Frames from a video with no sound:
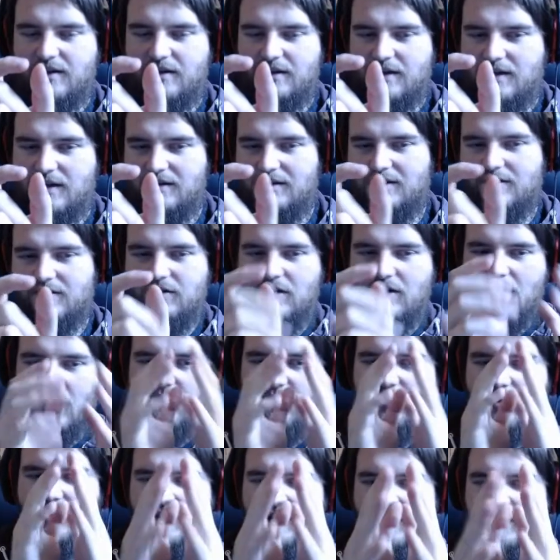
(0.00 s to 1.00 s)
and then
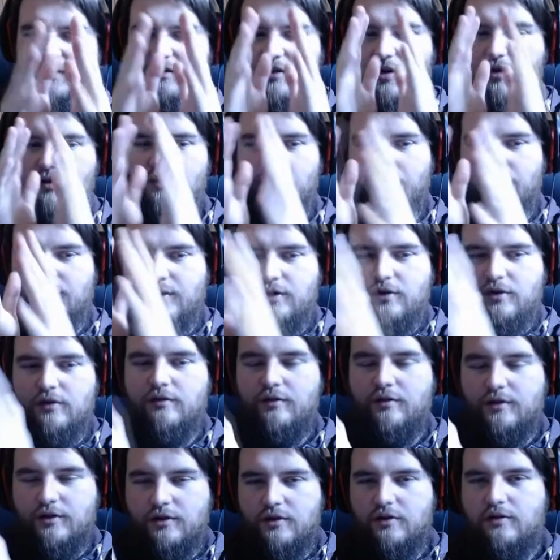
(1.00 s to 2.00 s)
copying it over and over
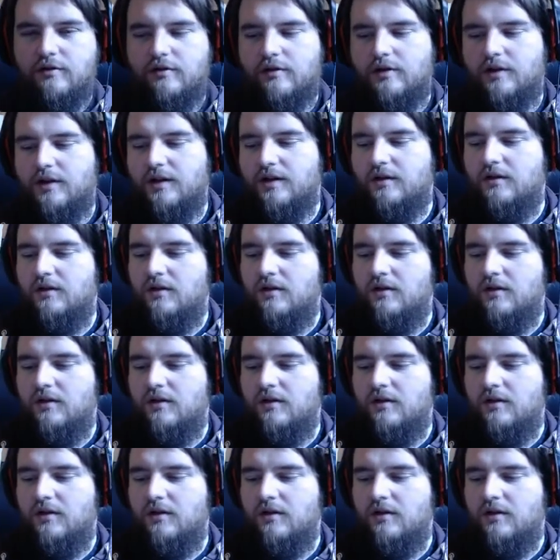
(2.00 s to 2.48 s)
and over again.